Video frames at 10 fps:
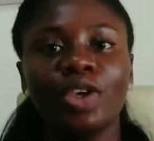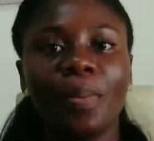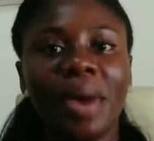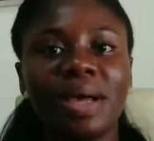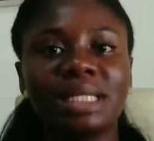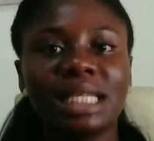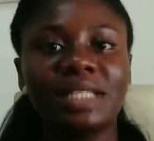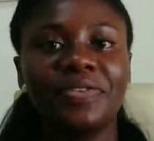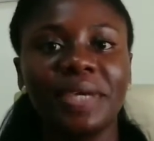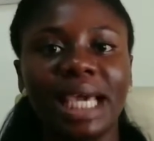your marriage
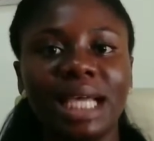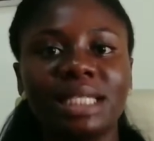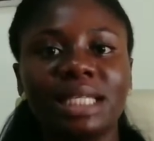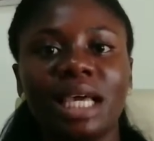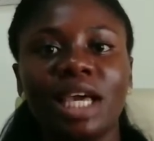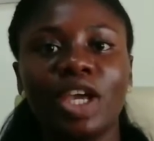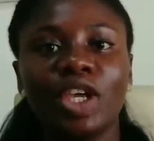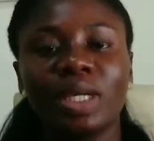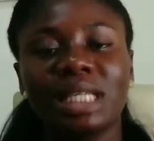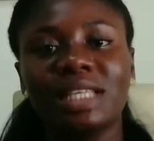certificate,
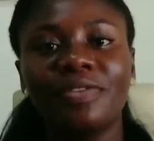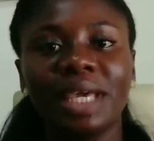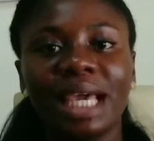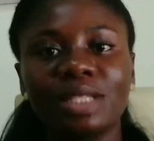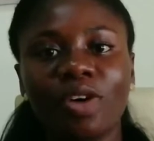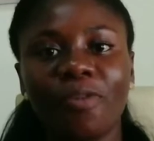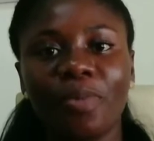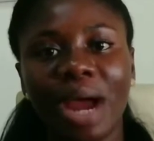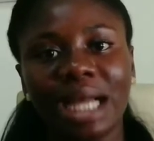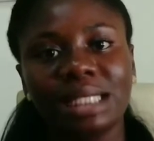your certificate of
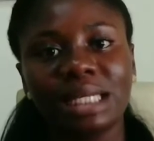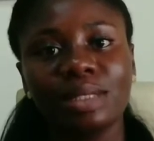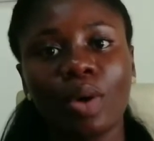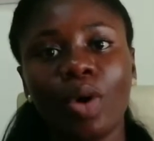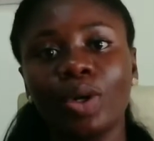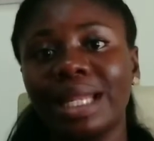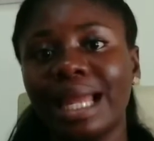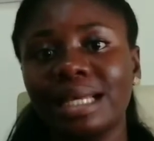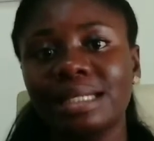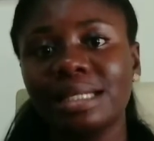practice, or your
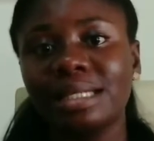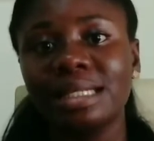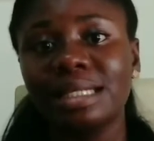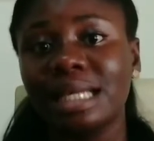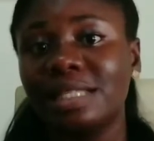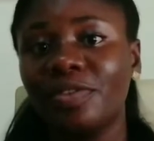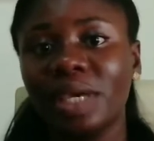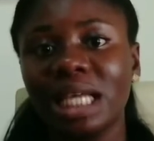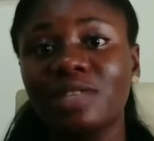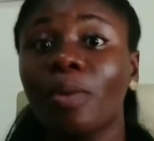licensing
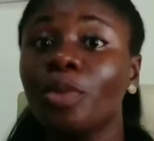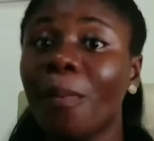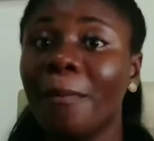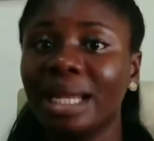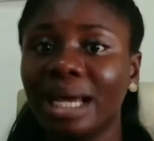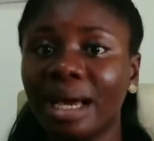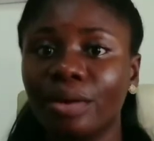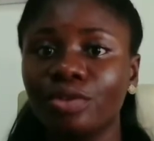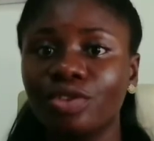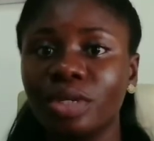certificate from your mother
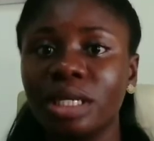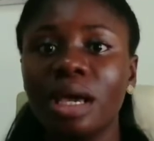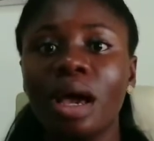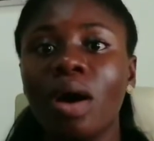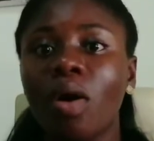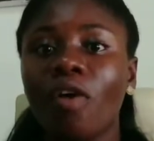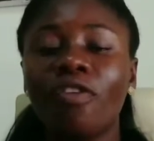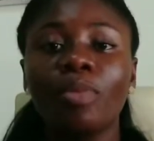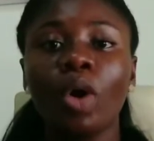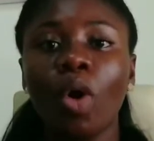country or
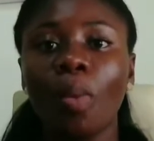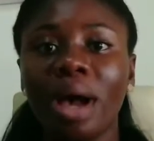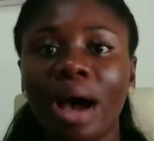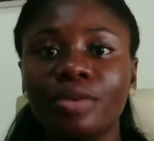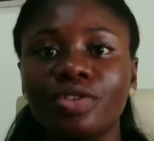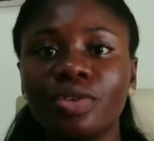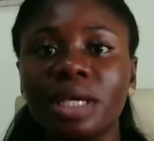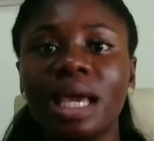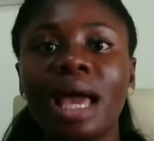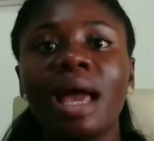from your home
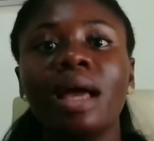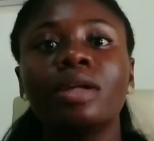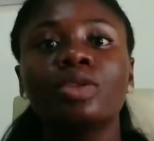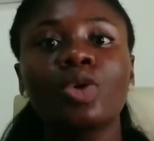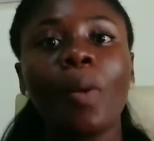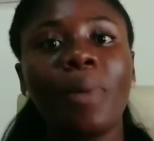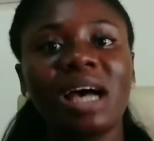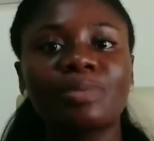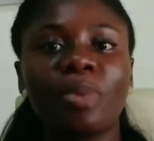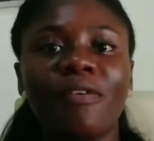country, two
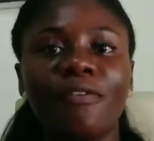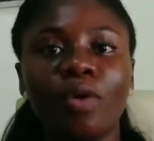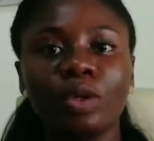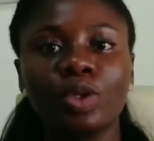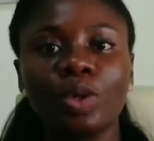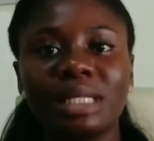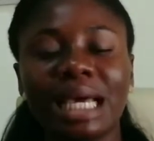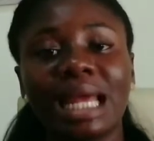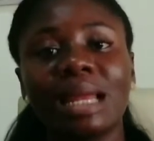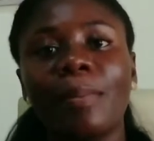passport photos,
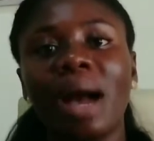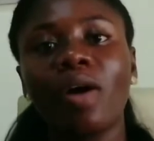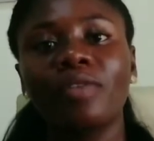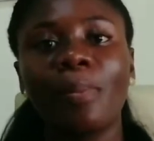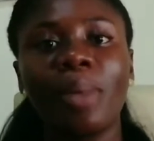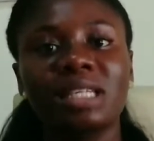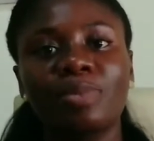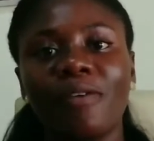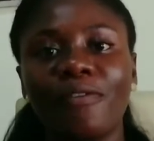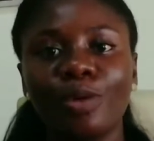and at the back of the
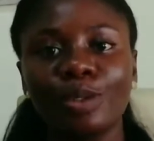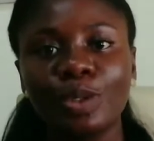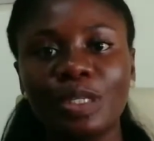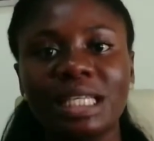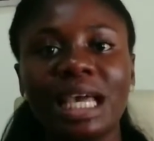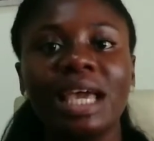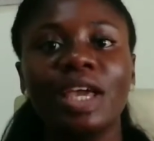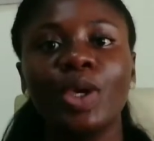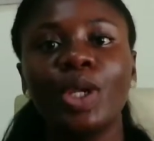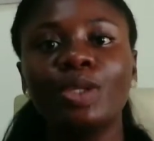passport photos,
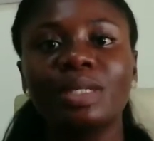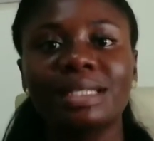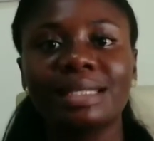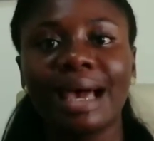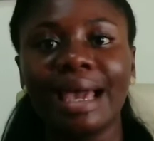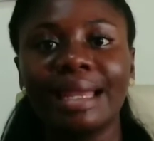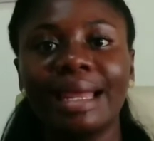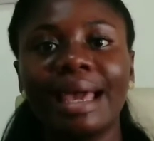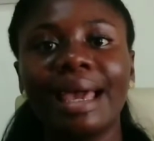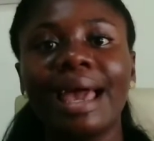you need to
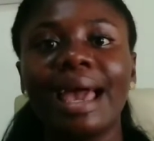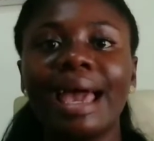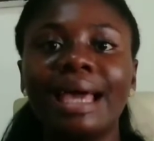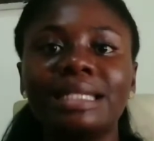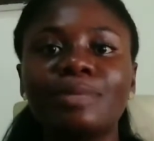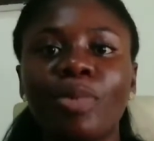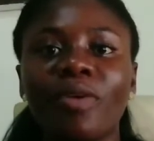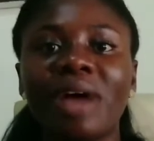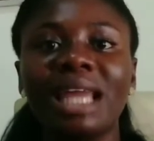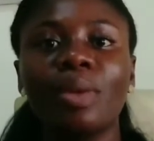sign and
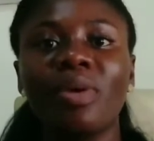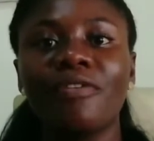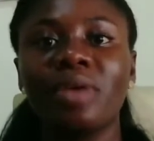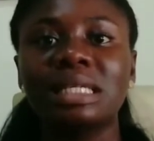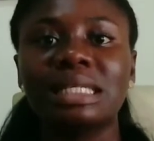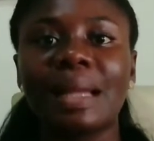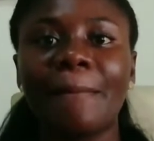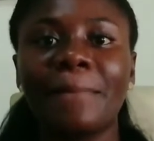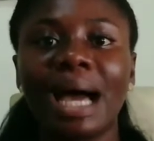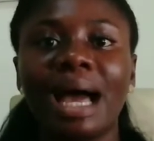provide the reference
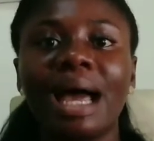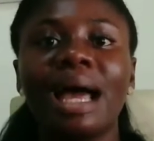number